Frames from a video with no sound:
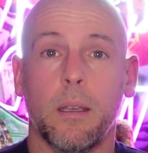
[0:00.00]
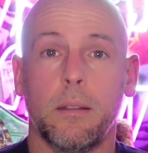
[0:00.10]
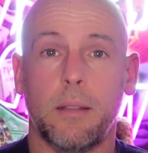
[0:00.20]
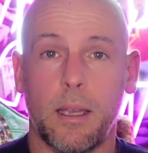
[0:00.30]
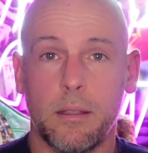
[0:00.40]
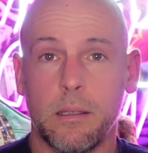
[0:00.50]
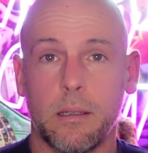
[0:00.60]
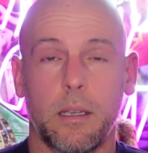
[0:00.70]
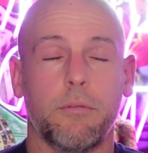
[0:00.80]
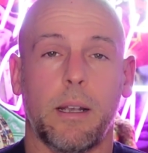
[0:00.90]
Denz
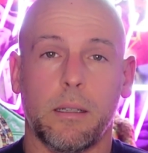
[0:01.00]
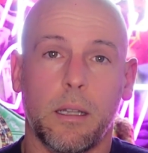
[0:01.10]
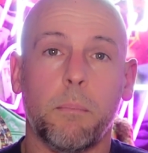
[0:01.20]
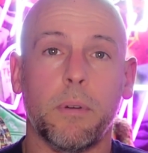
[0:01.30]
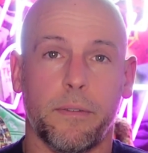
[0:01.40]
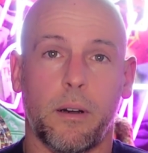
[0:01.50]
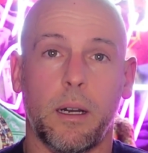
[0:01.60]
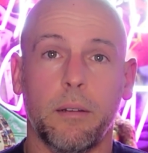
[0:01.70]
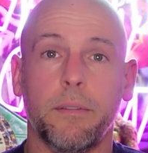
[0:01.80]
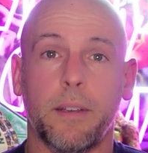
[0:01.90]
is ranked number
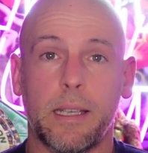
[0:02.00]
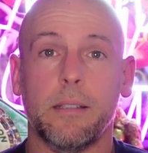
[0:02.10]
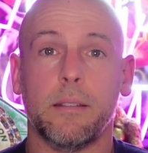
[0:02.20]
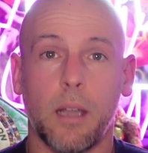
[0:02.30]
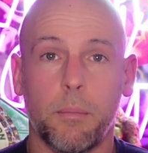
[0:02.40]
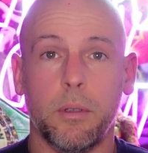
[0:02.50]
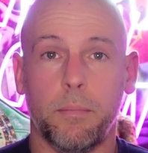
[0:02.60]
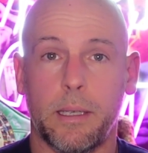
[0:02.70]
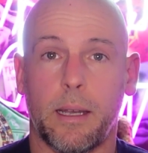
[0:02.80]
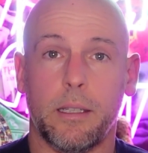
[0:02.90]
5 for his
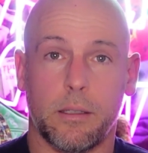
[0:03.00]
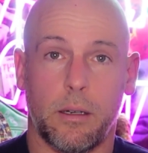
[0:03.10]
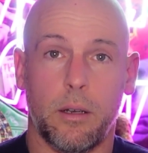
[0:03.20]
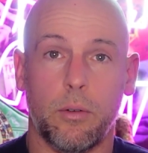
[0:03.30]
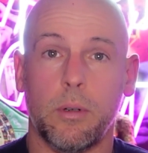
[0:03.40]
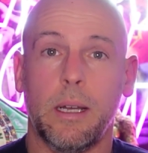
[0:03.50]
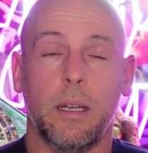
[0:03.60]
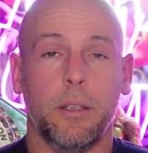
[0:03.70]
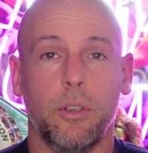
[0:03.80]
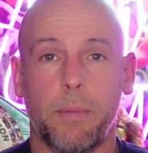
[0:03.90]
WBA title.
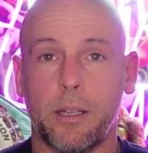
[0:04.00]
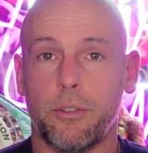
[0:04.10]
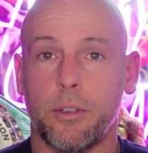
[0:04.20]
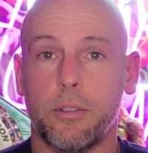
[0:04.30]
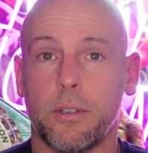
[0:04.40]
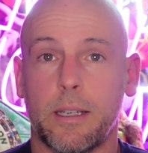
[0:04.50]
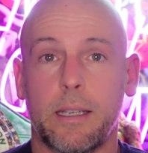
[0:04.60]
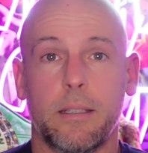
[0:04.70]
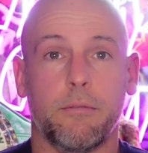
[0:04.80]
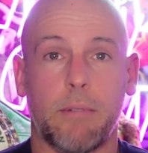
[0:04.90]
Eubank Jr.
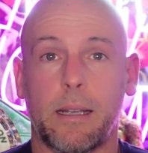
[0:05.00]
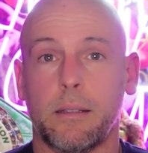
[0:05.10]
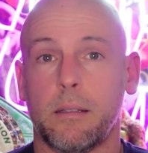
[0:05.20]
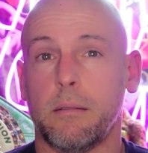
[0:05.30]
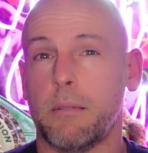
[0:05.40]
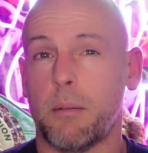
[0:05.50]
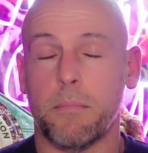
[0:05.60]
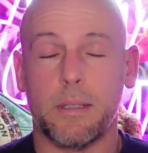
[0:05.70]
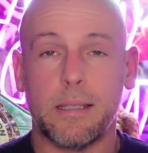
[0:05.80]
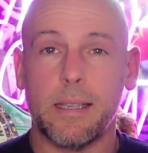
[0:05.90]
is ranked
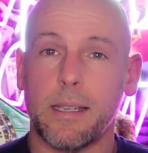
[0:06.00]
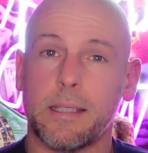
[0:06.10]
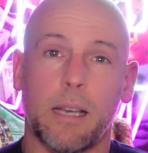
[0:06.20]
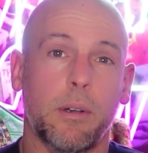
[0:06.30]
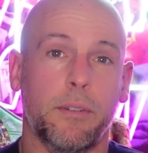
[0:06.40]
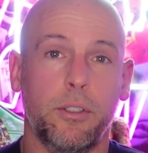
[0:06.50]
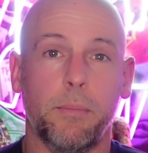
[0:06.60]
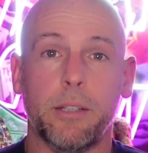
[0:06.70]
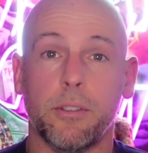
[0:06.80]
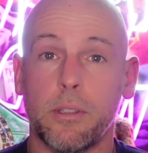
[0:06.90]
number 6. However,
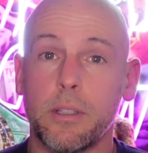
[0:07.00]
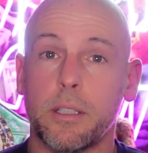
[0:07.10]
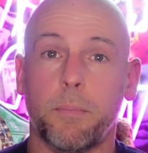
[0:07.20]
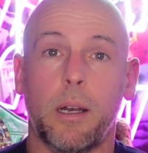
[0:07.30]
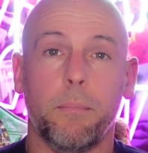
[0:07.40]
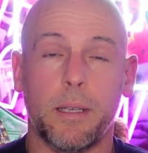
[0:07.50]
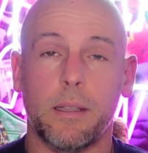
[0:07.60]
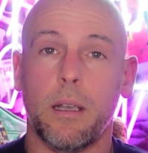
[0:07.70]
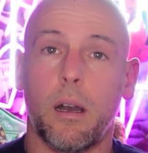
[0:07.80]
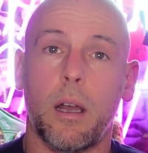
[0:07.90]
Eubank Jr., despite being
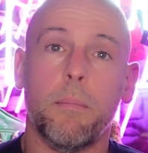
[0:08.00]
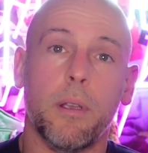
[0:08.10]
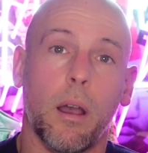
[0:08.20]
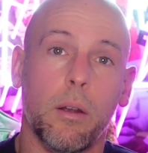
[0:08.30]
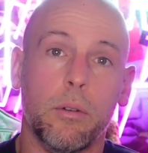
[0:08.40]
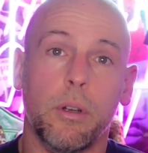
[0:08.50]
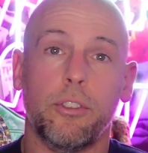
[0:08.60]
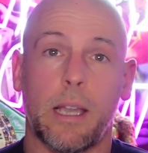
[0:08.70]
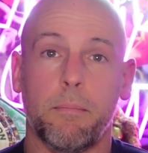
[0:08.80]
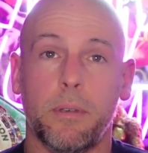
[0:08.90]
the IBO
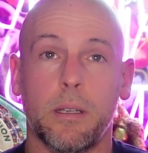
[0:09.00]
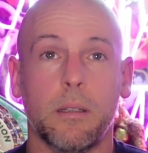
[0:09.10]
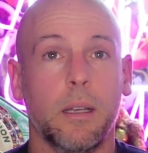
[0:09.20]
champion,